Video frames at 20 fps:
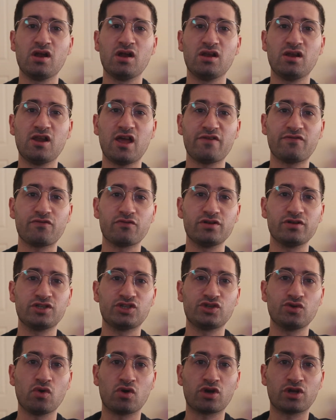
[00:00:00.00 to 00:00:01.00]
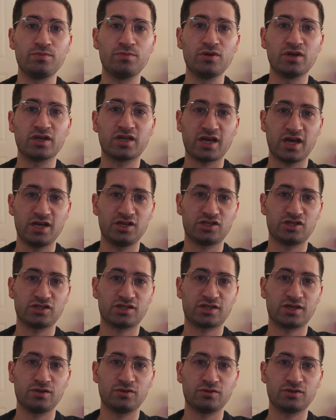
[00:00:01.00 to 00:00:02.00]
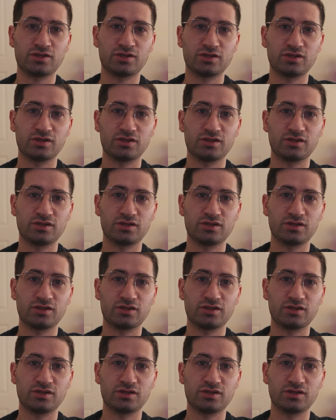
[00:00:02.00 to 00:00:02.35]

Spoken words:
leverage your communication skills.